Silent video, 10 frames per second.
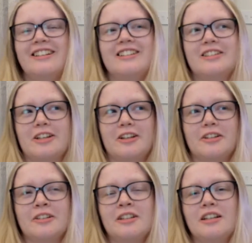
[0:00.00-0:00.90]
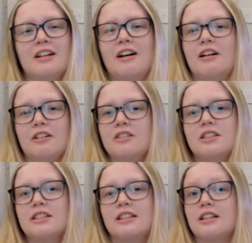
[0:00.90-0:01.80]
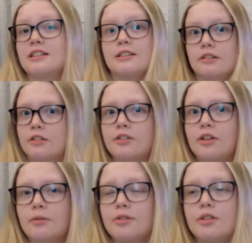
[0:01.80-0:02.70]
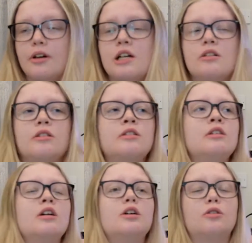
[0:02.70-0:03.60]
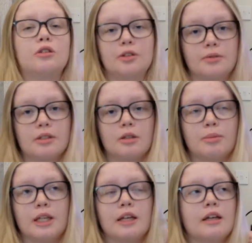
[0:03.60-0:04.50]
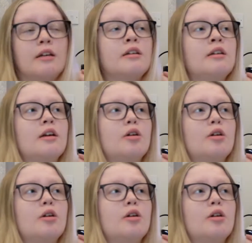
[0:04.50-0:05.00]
So I still don't know what's going on or who's going to be here,